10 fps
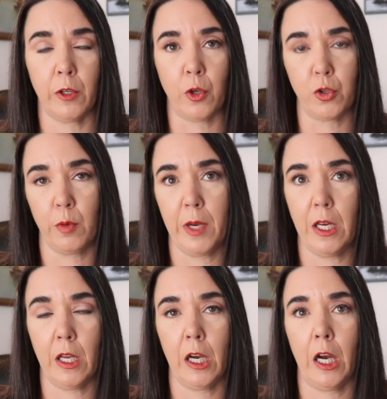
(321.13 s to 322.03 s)
social
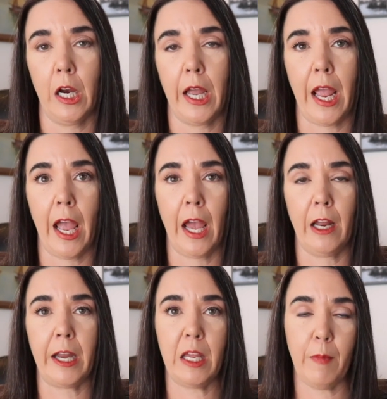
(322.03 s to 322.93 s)
media
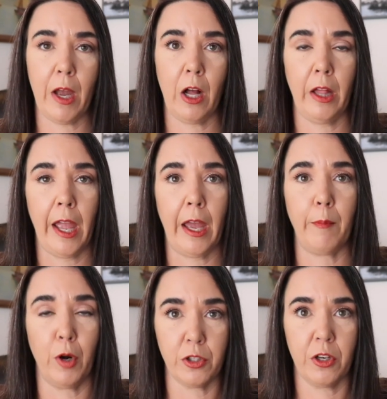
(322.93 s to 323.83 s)
and email
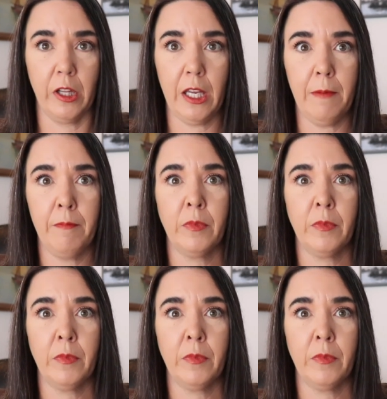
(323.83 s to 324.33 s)
and personally.